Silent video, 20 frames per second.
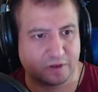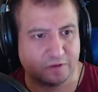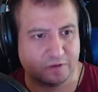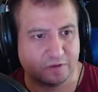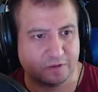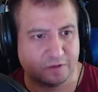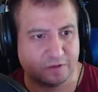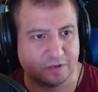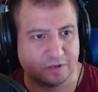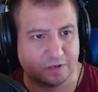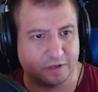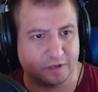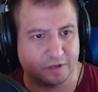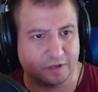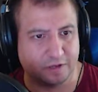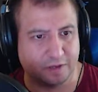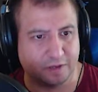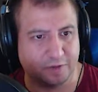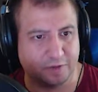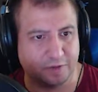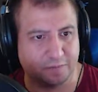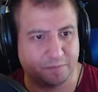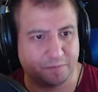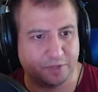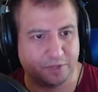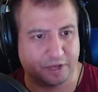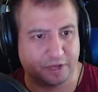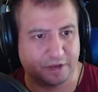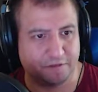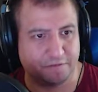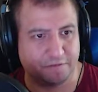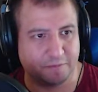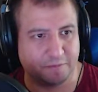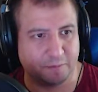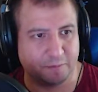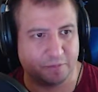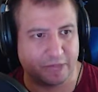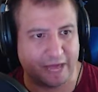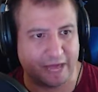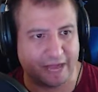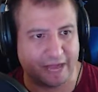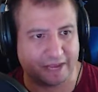I'm going to pick a black